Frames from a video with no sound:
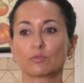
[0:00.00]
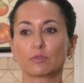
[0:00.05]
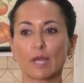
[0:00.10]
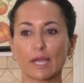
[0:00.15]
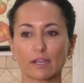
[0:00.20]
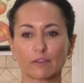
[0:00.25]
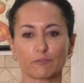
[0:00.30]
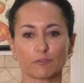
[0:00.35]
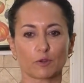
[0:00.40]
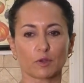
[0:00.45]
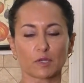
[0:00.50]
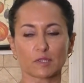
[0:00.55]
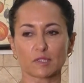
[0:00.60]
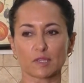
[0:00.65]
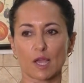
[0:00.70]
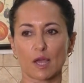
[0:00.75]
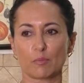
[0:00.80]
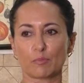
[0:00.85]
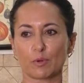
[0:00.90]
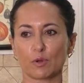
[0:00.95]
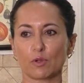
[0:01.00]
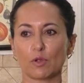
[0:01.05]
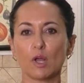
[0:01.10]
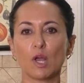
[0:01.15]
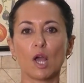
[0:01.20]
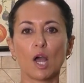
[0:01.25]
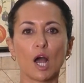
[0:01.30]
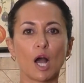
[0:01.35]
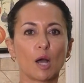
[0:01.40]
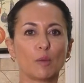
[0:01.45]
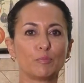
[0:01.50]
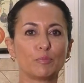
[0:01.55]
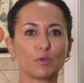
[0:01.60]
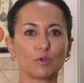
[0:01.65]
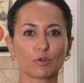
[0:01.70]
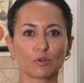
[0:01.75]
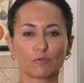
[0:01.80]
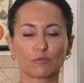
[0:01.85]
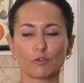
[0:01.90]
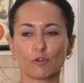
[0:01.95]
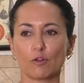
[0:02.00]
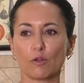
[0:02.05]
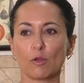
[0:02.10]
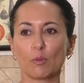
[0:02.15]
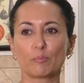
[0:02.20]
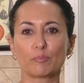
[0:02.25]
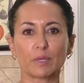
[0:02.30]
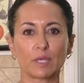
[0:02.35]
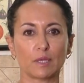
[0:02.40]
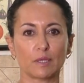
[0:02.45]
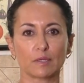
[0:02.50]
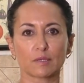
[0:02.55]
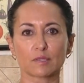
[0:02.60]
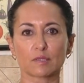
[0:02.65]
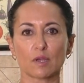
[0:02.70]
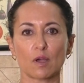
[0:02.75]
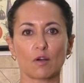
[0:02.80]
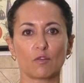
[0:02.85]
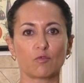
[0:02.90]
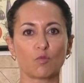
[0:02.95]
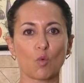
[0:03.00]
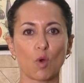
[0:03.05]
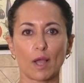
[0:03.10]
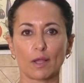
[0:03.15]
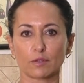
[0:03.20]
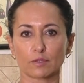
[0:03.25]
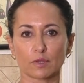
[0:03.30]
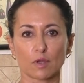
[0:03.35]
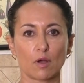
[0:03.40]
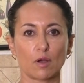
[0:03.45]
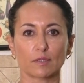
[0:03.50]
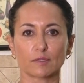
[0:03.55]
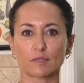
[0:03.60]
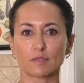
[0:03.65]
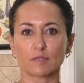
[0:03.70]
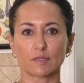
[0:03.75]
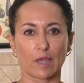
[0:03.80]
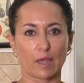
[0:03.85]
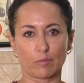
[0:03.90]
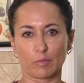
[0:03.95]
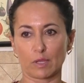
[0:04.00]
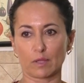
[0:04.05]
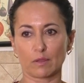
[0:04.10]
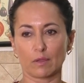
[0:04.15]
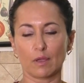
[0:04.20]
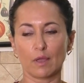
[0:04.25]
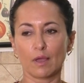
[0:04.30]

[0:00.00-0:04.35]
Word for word: Like, for example, a beautiful piece of wild-caught salmon.